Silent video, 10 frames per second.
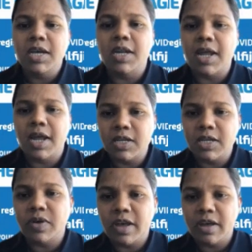it
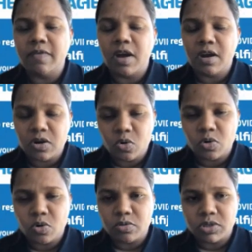has to have
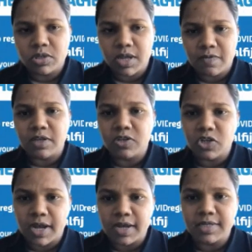undergone those safety
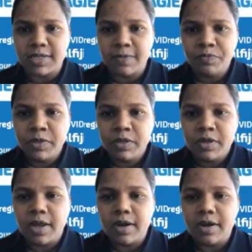checks
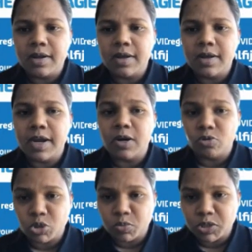and
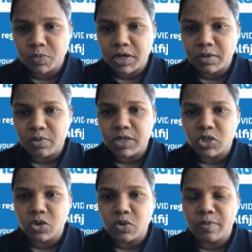endorsements by
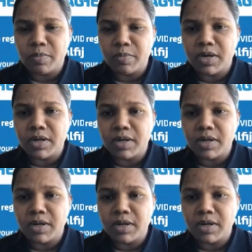WHO. I mean,